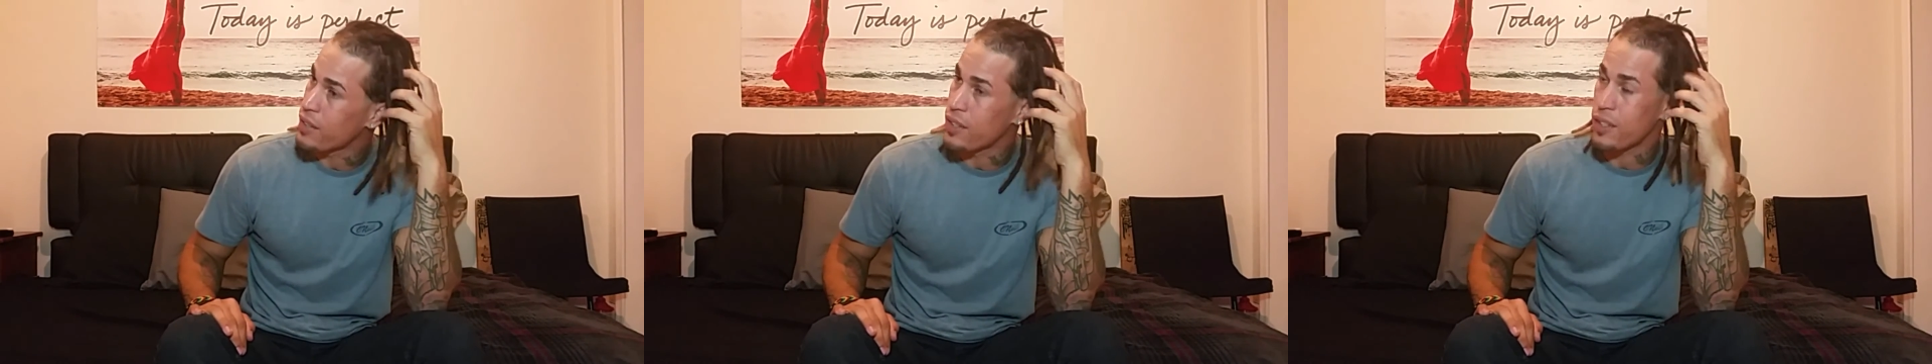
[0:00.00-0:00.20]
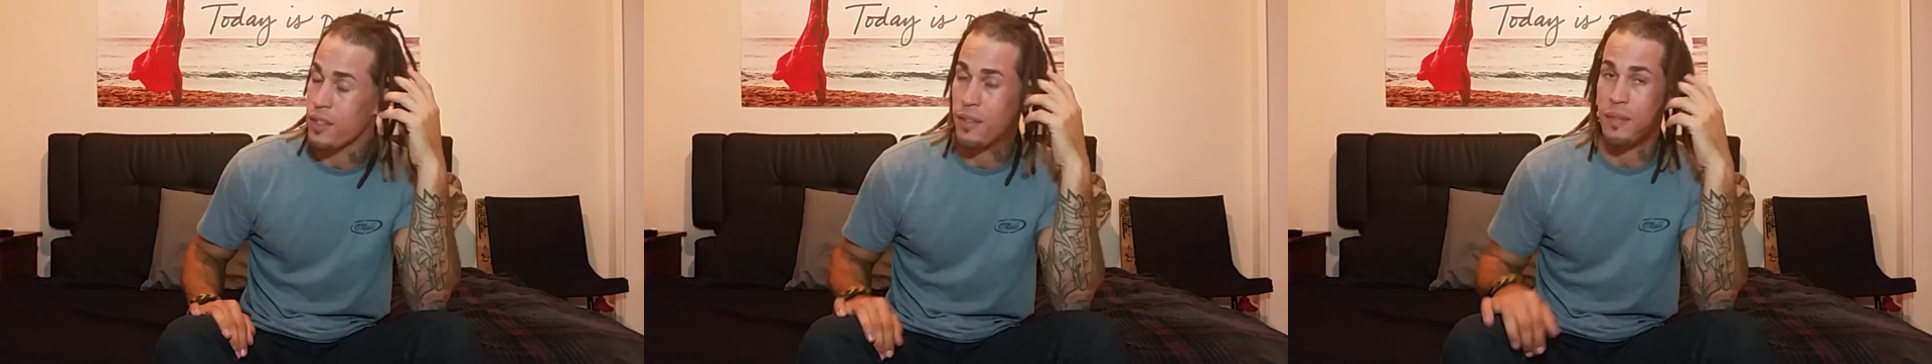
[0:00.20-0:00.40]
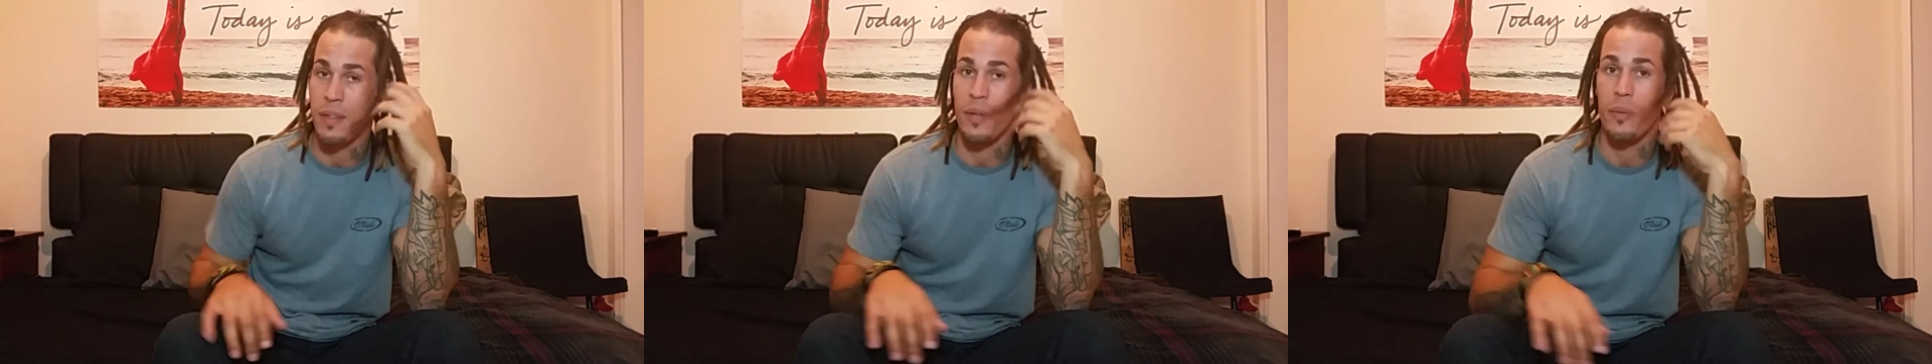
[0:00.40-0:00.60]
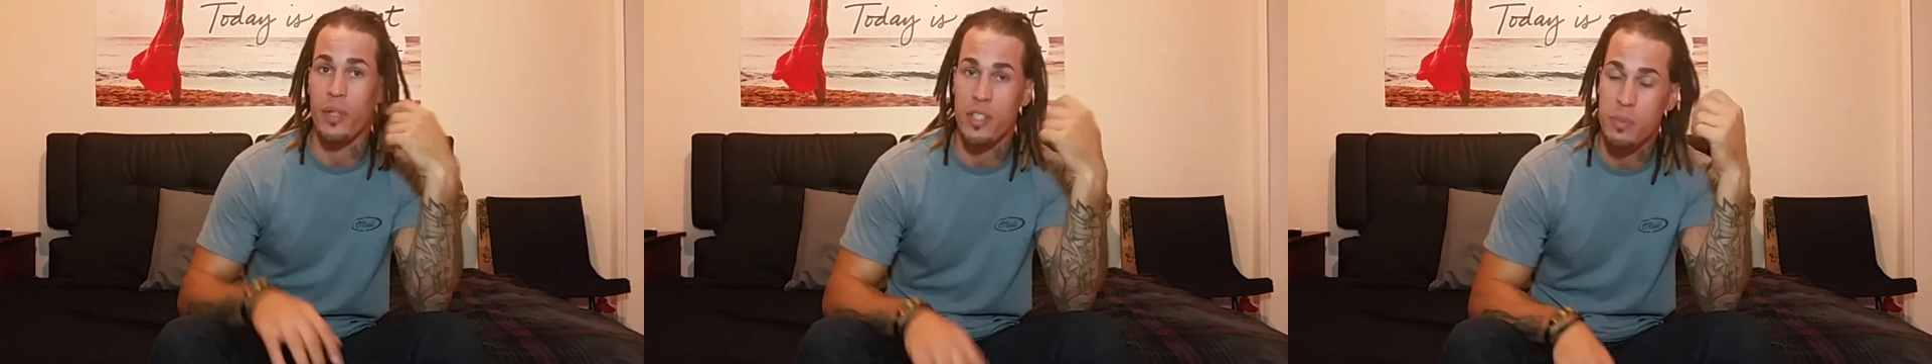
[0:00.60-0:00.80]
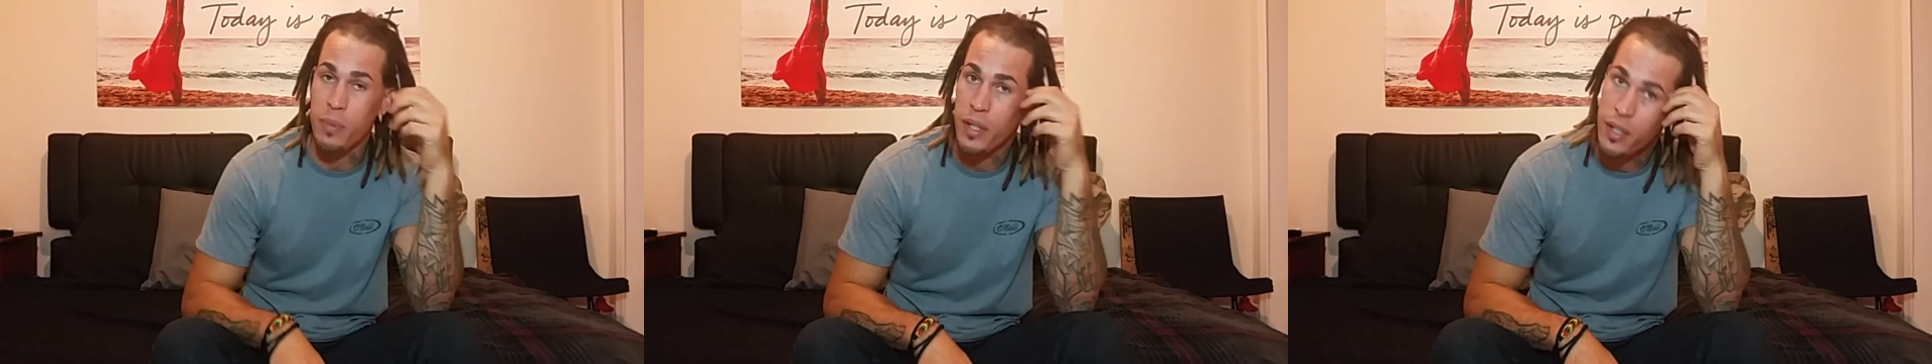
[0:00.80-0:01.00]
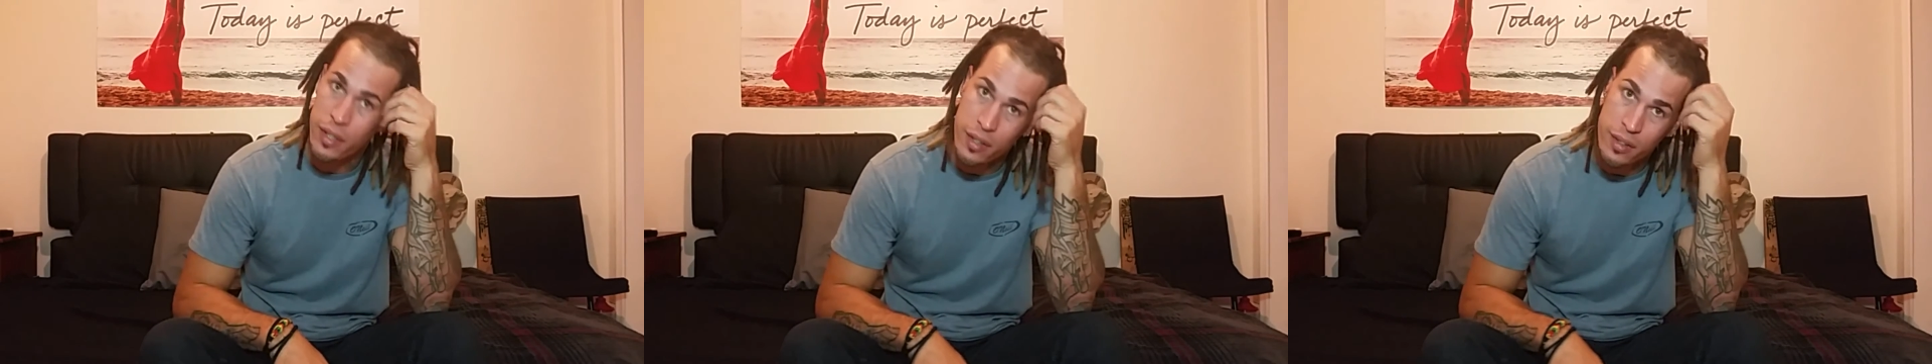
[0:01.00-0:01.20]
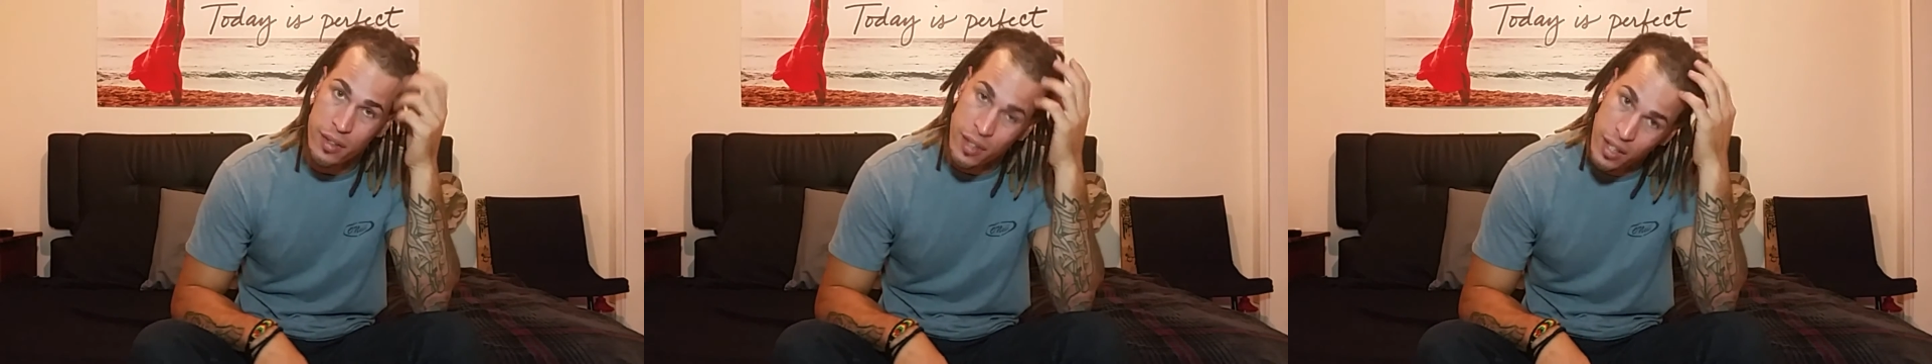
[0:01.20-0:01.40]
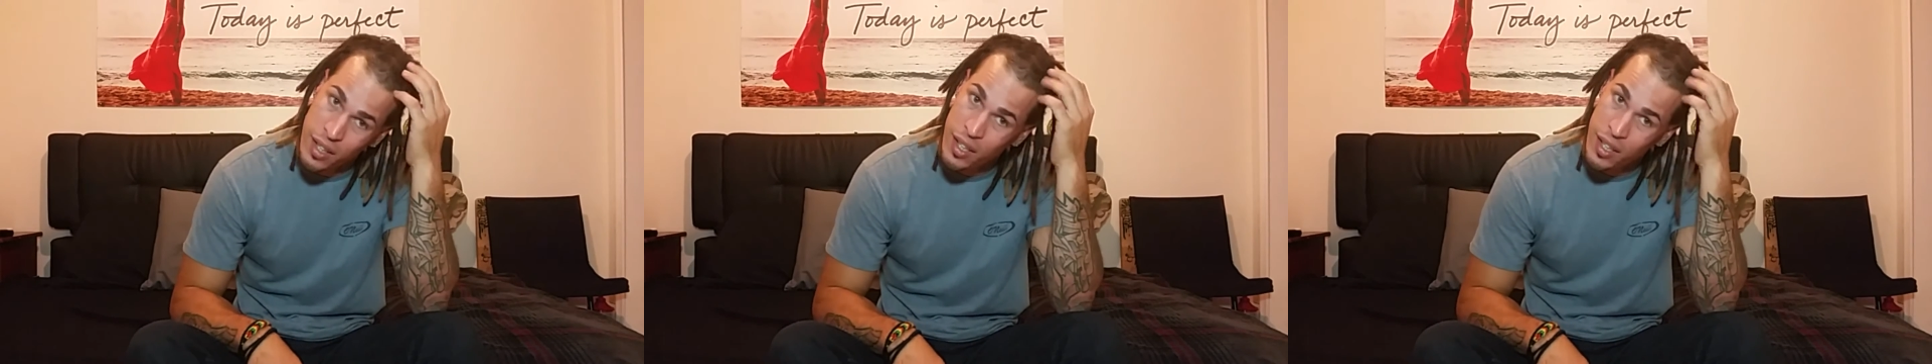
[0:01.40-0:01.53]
I wash my hair,